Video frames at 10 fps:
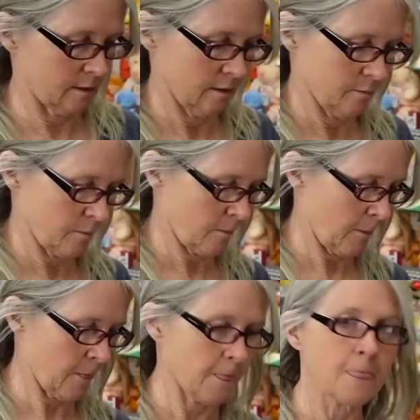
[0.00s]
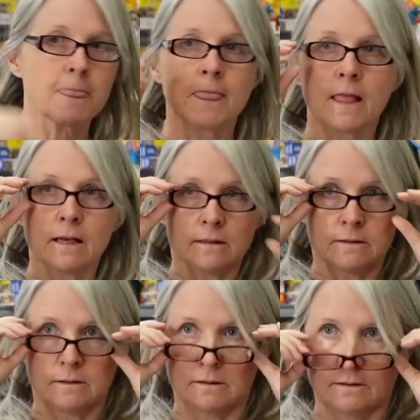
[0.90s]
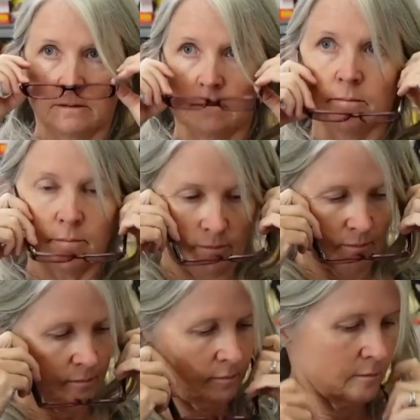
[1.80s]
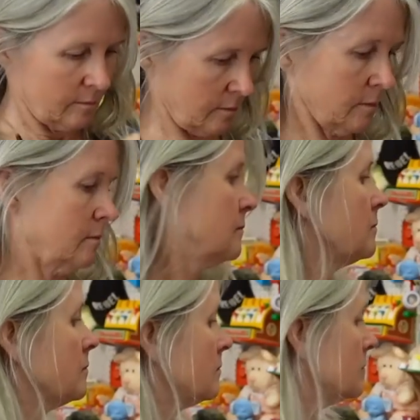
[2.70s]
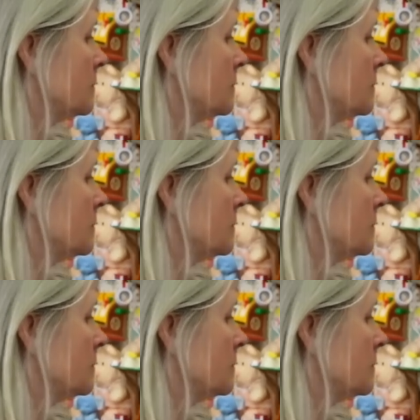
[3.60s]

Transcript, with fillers: So I'm thinking like twenty bucks plus shipping for the set of three.